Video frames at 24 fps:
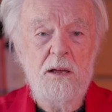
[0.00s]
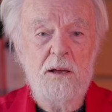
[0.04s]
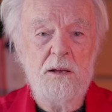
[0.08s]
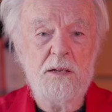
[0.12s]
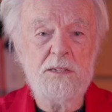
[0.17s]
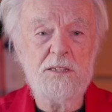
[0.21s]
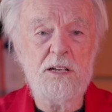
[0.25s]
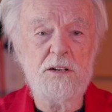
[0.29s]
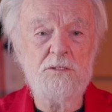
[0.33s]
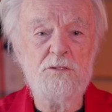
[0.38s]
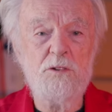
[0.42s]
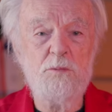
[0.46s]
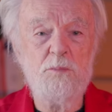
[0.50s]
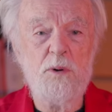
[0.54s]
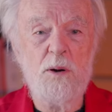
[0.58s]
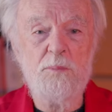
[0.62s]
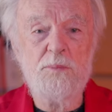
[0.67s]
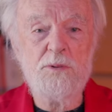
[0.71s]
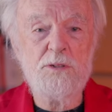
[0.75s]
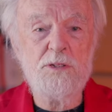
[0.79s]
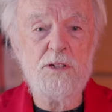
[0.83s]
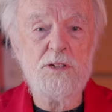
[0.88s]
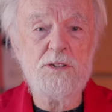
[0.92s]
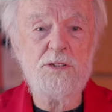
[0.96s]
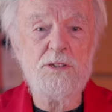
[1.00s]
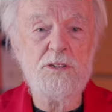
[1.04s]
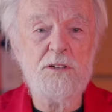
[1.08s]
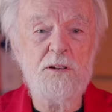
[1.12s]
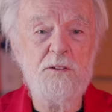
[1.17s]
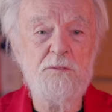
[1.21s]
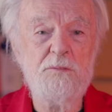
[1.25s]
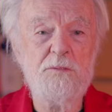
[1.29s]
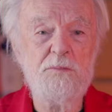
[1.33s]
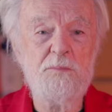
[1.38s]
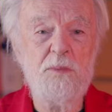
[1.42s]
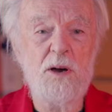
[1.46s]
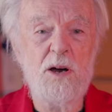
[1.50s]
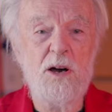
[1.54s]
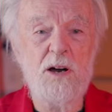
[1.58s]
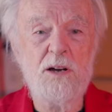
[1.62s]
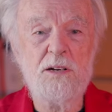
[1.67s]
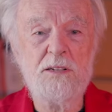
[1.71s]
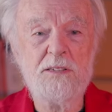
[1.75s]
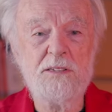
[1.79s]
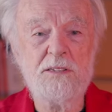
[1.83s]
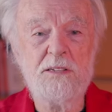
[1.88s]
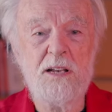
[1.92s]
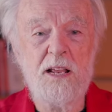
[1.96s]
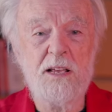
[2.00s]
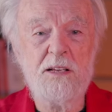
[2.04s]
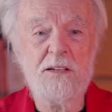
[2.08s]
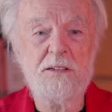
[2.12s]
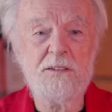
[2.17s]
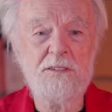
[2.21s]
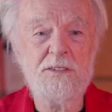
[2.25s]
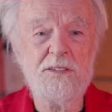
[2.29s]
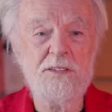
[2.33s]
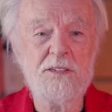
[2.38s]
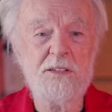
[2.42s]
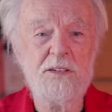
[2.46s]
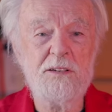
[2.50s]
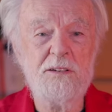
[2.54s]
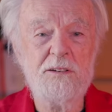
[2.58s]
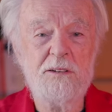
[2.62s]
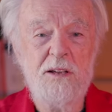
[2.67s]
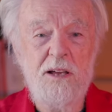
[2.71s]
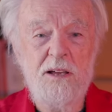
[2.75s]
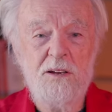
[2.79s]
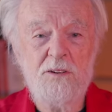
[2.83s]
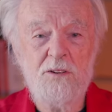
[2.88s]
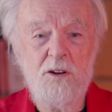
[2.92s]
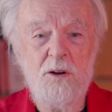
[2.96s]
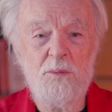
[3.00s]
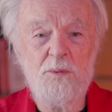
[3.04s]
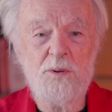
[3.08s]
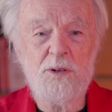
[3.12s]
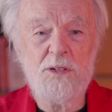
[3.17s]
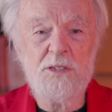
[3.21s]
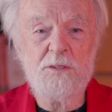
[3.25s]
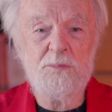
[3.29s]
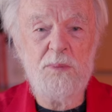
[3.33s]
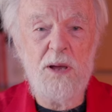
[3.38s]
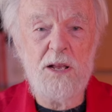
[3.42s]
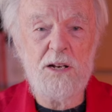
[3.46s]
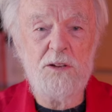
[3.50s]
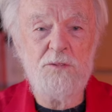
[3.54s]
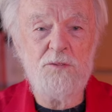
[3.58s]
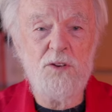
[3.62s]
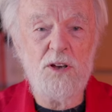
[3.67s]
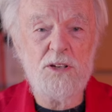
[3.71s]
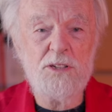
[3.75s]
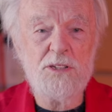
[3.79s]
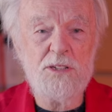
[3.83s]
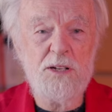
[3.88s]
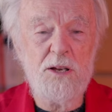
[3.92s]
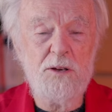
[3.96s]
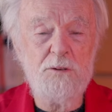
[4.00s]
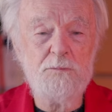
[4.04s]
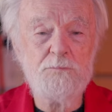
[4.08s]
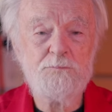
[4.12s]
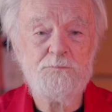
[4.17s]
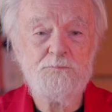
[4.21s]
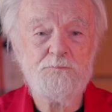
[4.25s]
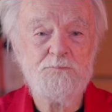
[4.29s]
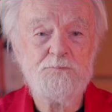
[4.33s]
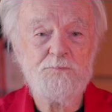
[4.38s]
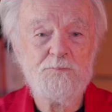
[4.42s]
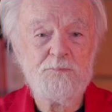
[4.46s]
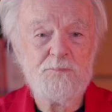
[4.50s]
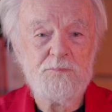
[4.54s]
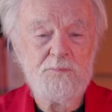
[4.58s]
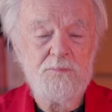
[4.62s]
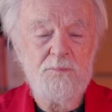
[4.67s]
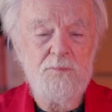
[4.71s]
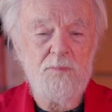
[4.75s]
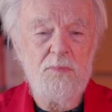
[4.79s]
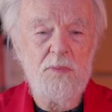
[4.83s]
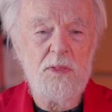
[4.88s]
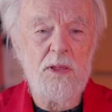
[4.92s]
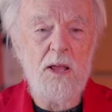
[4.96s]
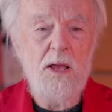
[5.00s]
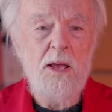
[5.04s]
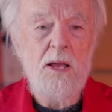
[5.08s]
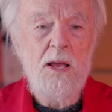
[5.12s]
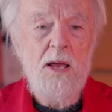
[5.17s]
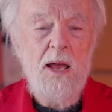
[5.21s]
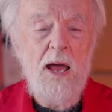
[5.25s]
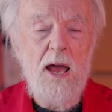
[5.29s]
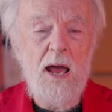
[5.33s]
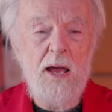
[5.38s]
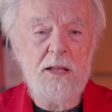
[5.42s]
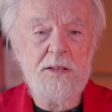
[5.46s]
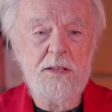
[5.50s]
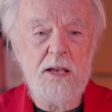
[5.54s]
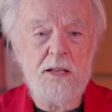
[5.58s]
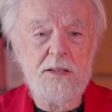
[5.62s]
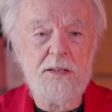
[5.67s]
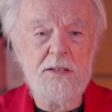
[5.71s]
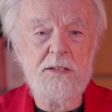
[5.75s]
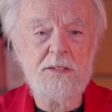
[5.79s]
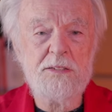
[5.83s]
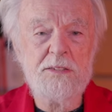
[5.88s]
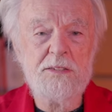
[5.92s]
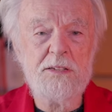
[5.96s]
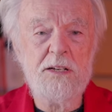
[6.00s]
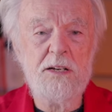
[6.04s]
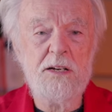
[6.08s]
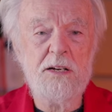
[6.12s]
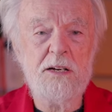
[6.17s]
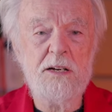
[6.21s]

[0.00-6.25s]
central proposition of Marx and Engels in the Communist Manifesto, and that this